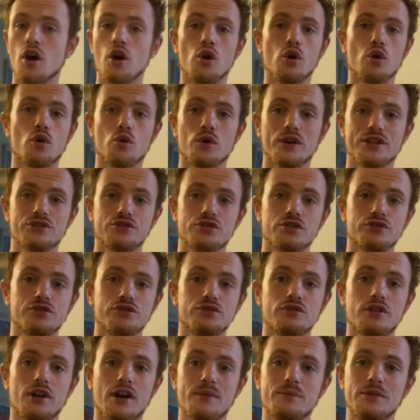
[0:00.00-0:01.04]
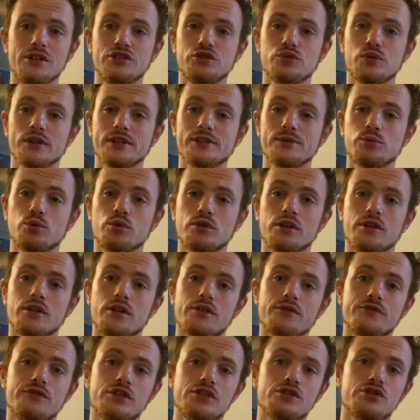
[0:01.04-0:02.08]
or questions you'd like me to explore in
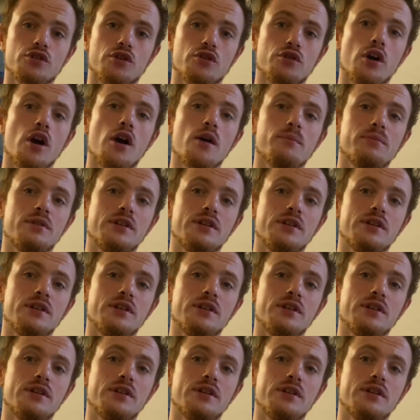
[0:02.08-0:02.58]
another video,